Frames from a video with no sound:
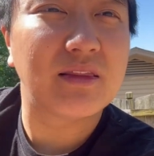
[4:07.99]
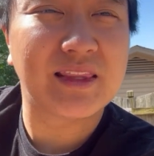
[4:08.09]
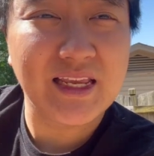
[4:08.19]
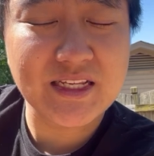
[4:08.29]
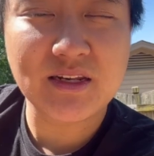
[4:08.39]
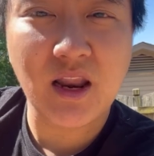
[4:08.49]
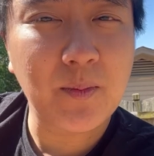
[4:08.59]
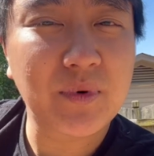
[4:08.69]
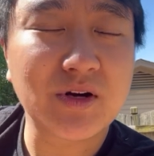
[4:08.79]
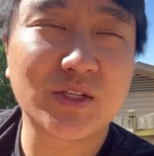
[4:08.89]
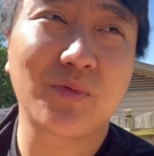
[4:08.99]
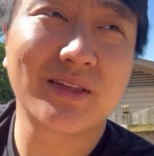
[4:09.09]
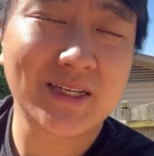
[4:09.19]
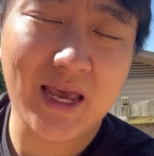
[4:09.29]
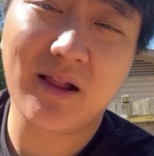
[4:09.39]
These numbers
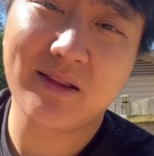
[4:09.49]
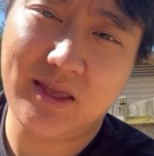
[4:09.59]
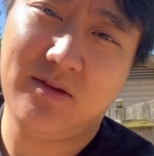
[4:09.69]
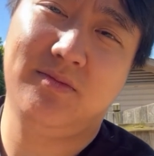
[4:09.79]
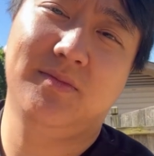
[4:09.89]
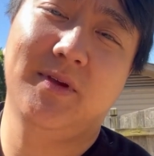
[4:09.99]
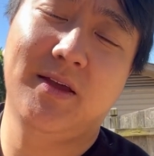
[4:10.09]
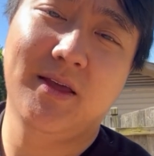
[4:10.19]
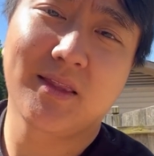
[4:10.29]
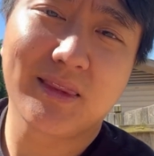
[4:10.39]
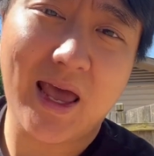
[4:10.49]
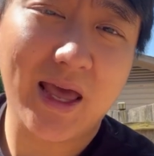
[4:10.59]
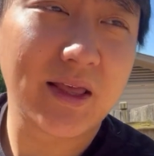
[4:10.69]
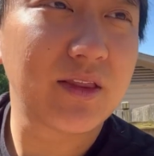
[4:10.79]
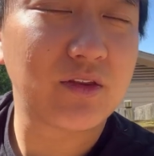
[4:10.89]
would tell you
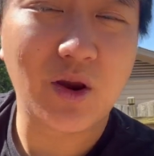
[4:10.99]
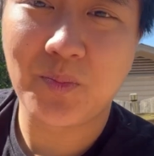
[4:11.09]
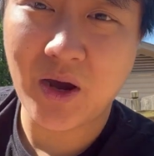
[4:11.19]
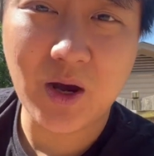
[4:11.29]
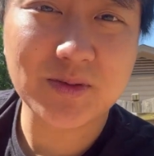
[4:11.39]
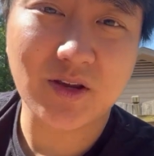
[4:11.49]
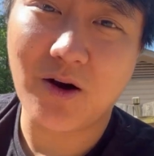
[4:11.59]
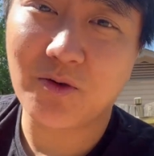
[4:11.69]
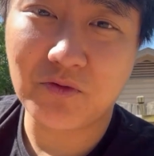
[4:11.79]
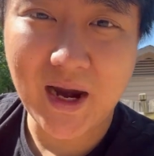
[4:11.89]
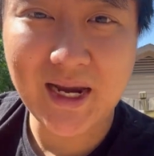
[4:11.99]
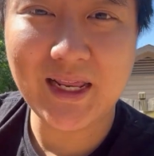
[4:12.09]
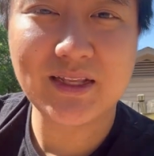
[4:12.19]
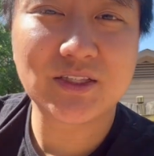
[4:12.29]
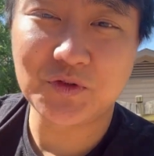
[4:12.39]
that your pups are
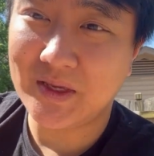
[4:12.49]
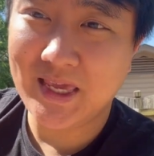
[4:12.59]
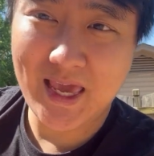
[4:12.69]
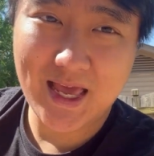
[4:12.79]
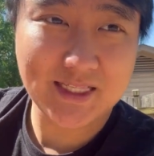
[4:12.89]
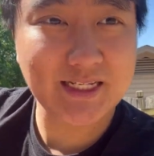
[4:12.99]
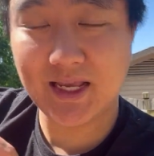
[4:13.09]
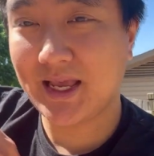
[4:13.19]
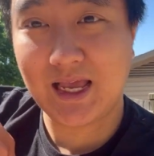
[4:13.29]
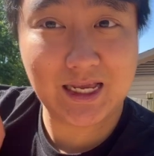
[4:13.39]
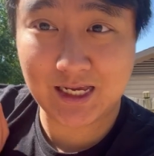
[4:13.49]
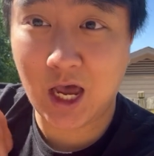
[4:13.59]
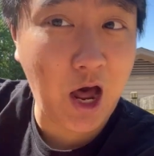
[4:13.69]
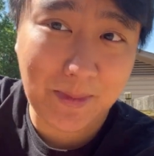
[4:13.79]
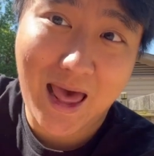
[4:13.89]
ready to
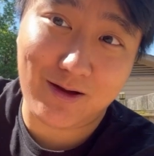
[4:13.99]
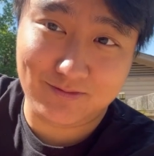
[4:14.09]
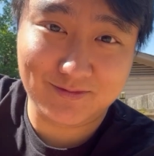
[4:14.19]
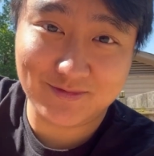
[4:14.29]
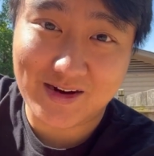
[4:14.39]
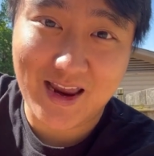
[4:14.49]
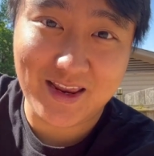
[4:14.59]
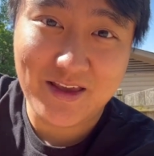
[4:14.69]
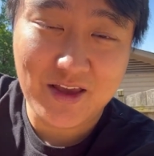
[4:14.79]
come out, right?